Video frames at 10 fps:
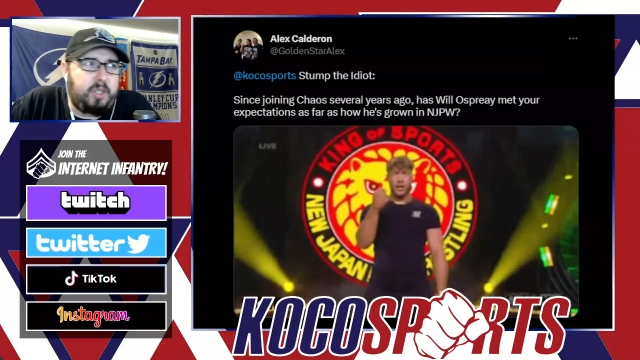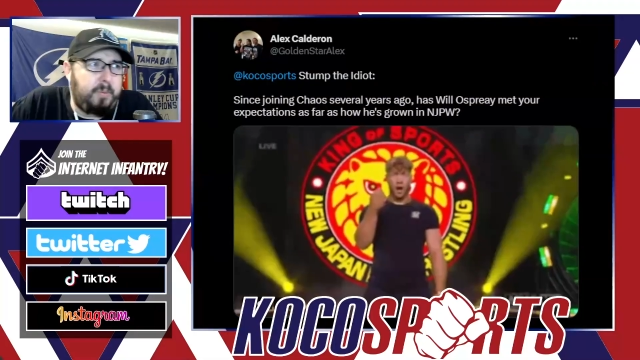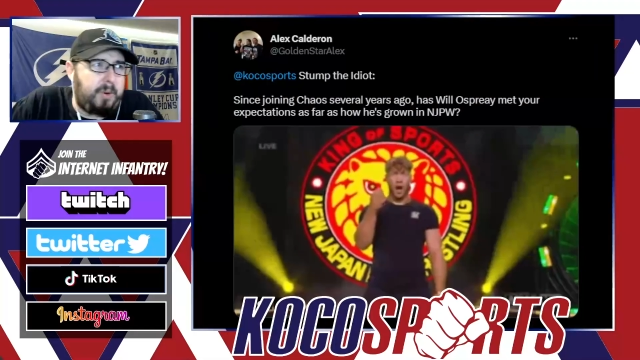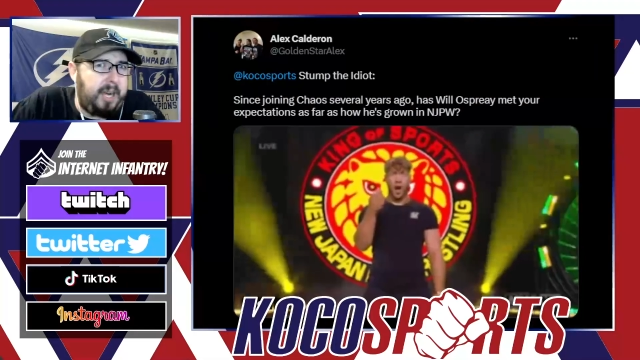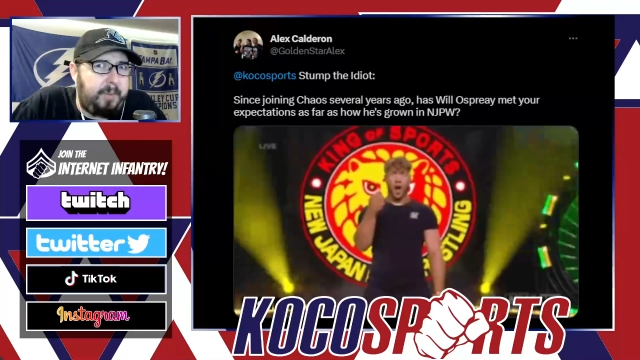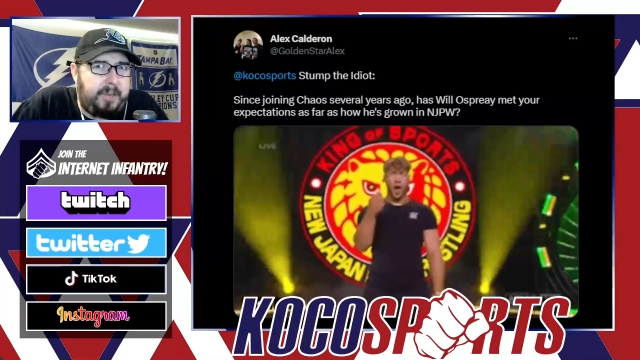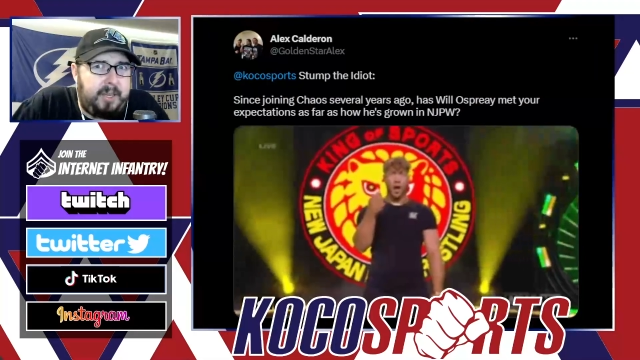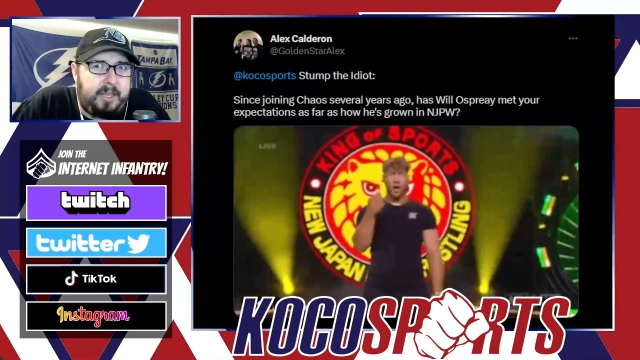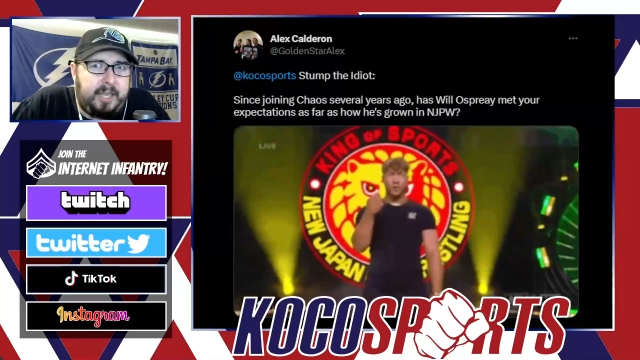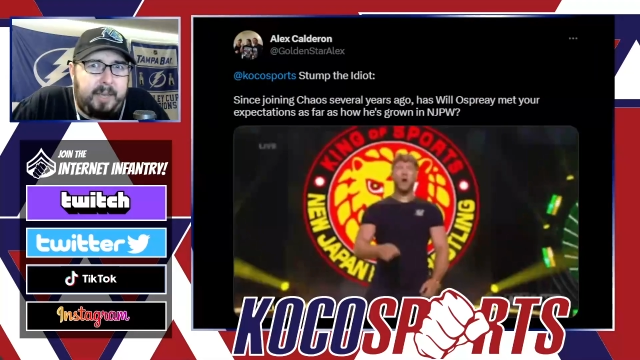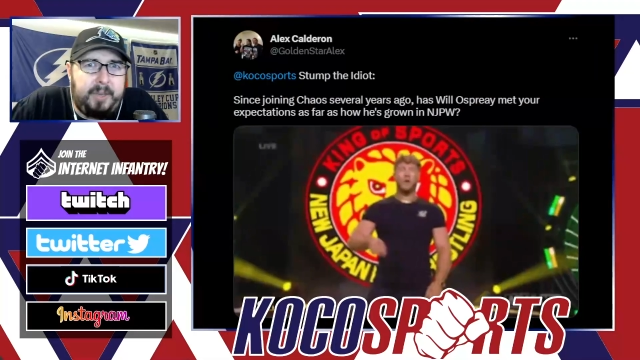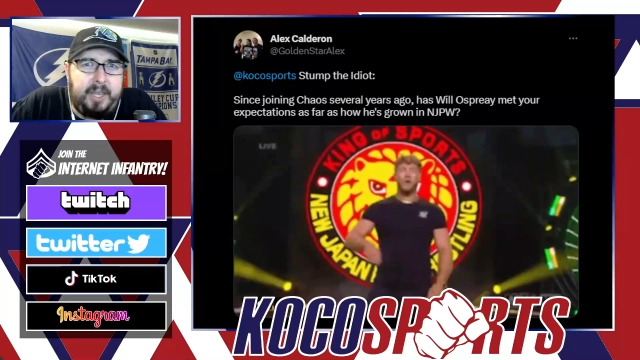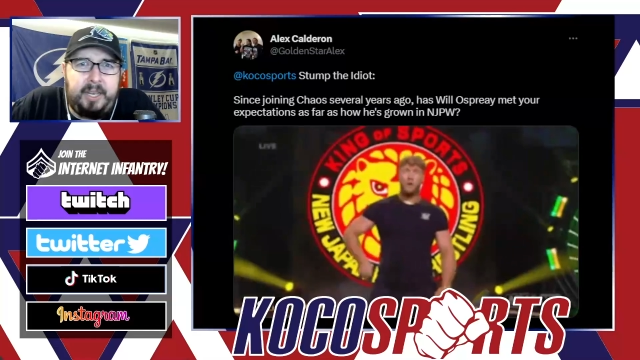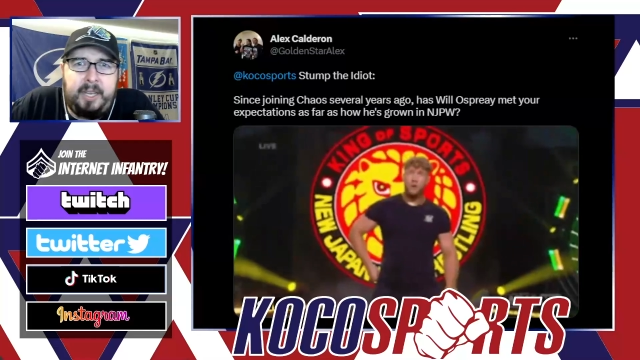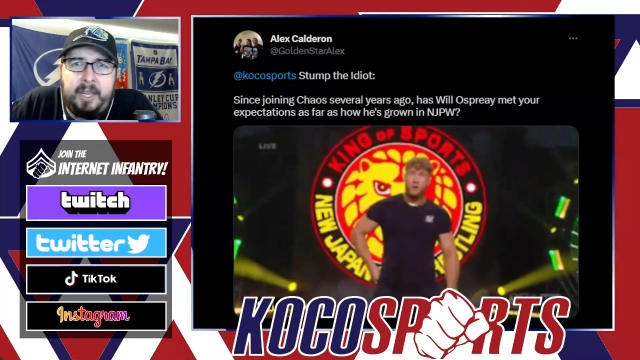happy. He came
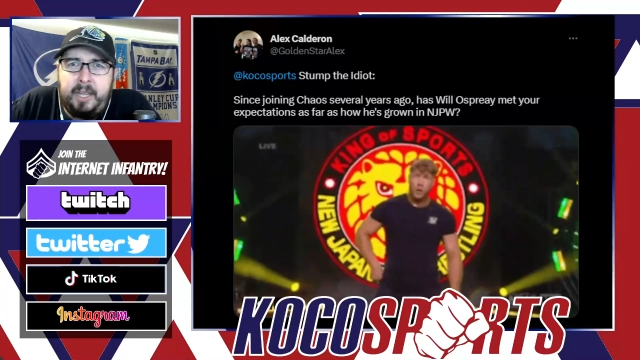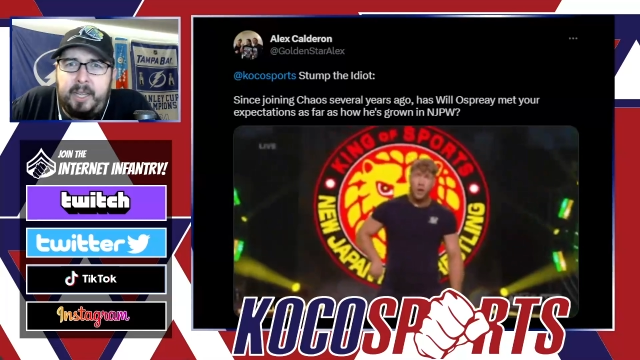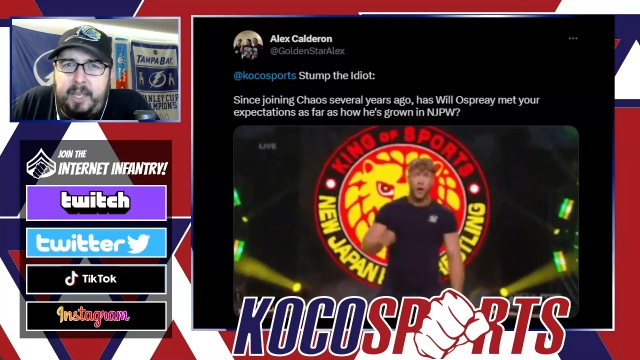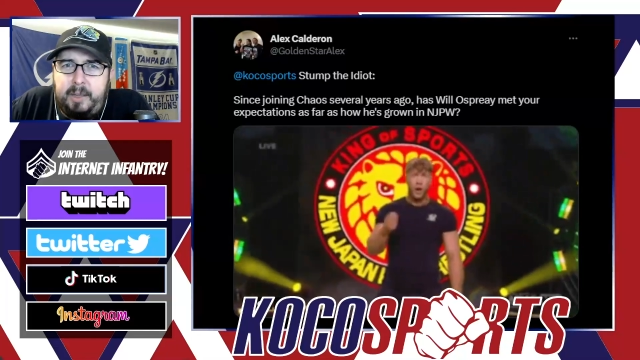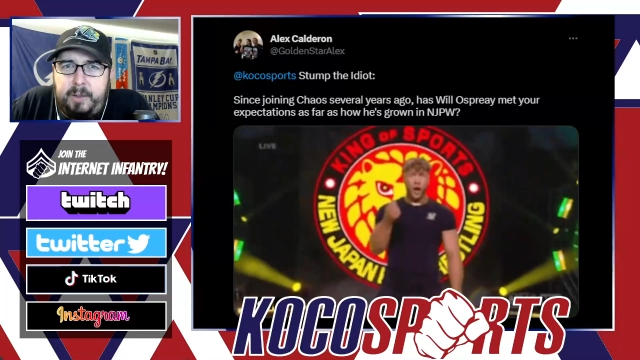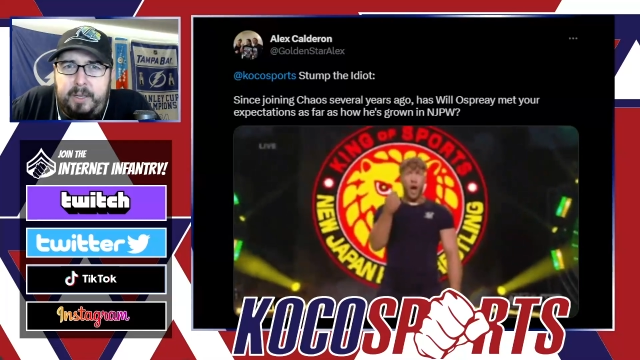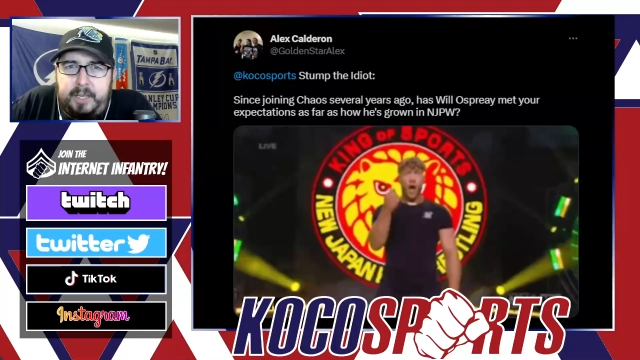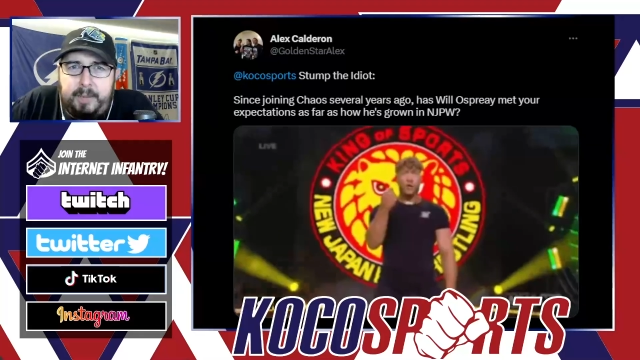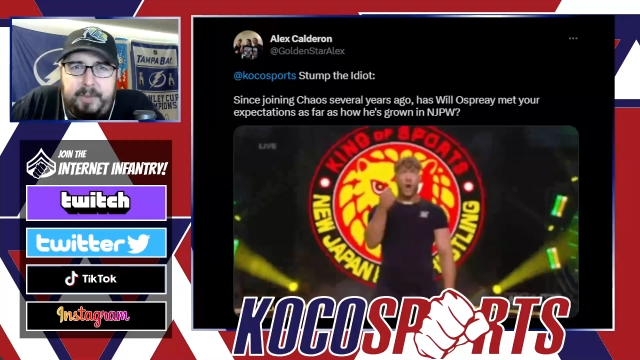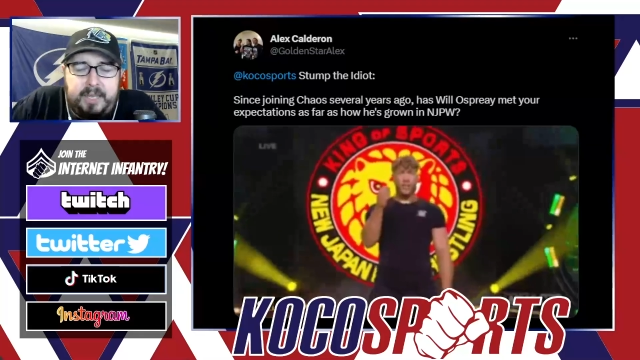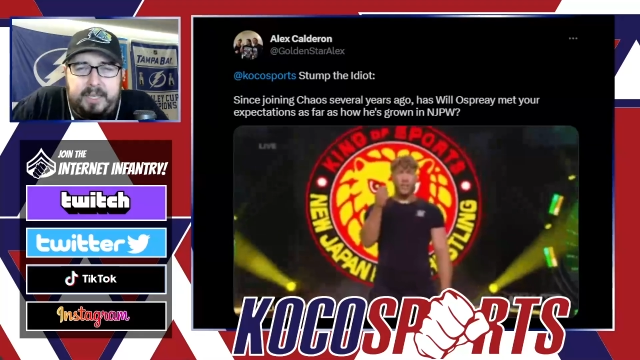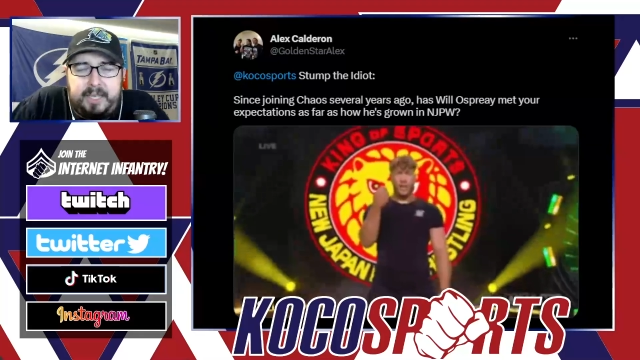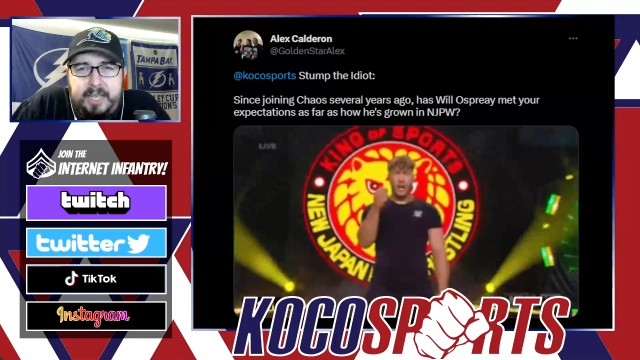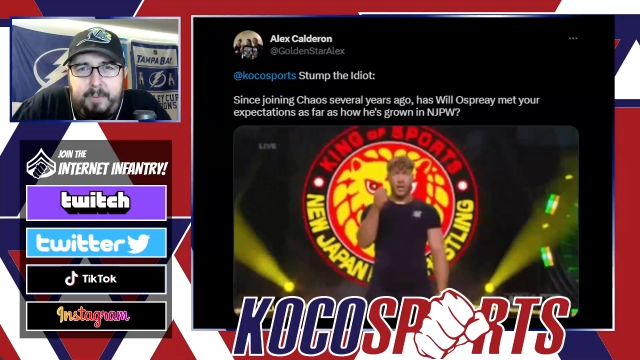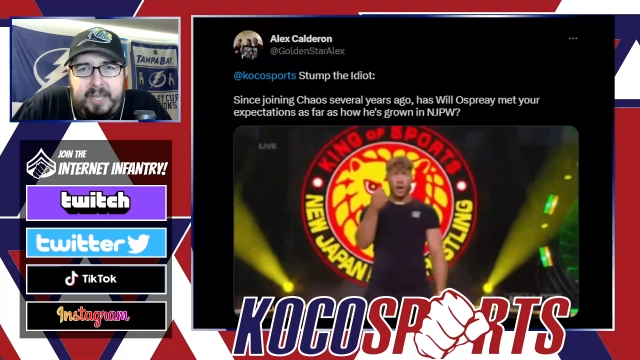in. He came into
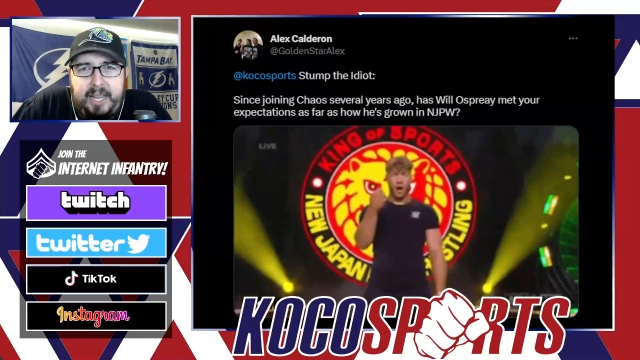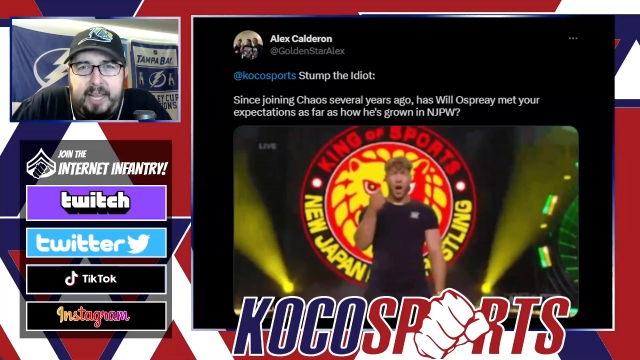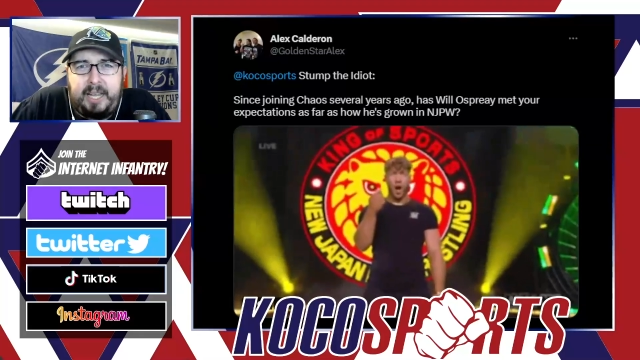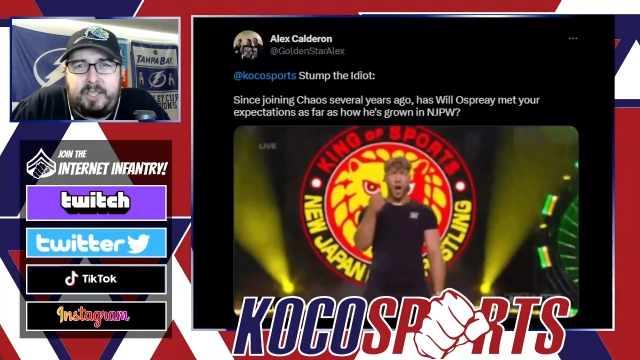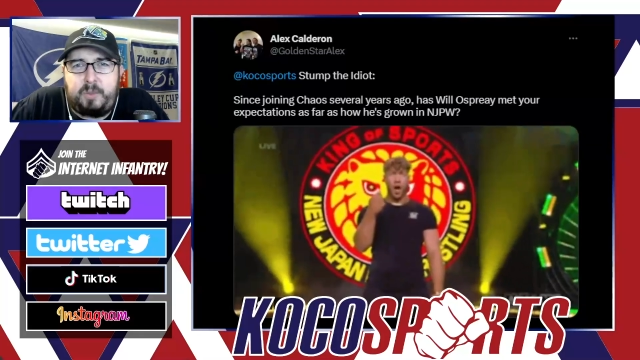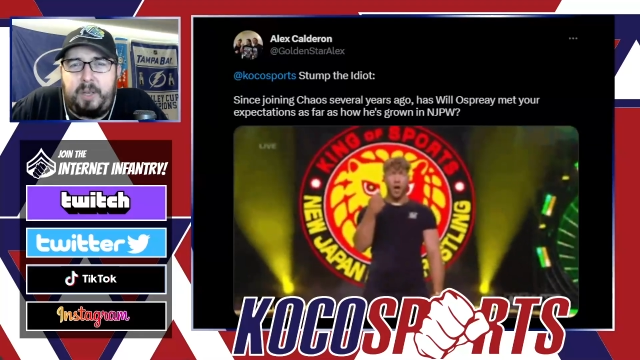Team Chaos.